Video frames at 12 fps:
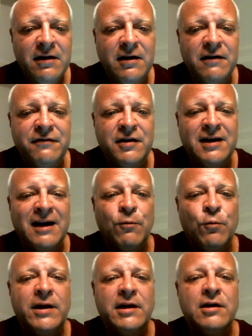If you're
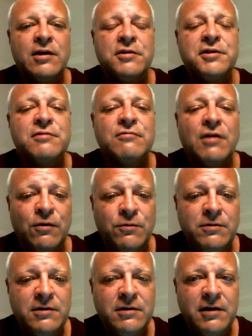not winning on your
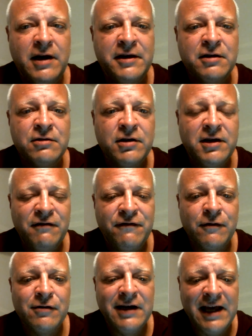own and you're looking
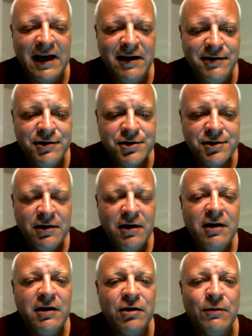for an edge,
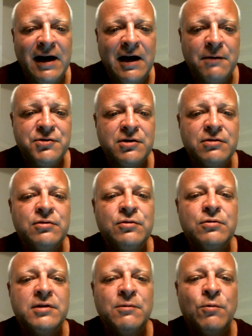you
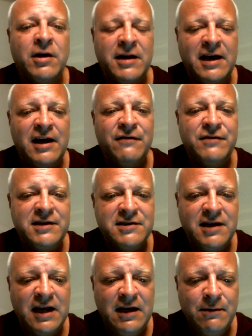absolutely want to have these
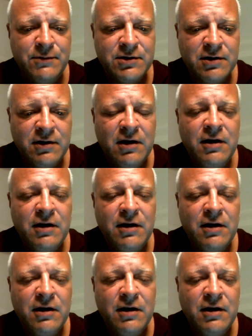games.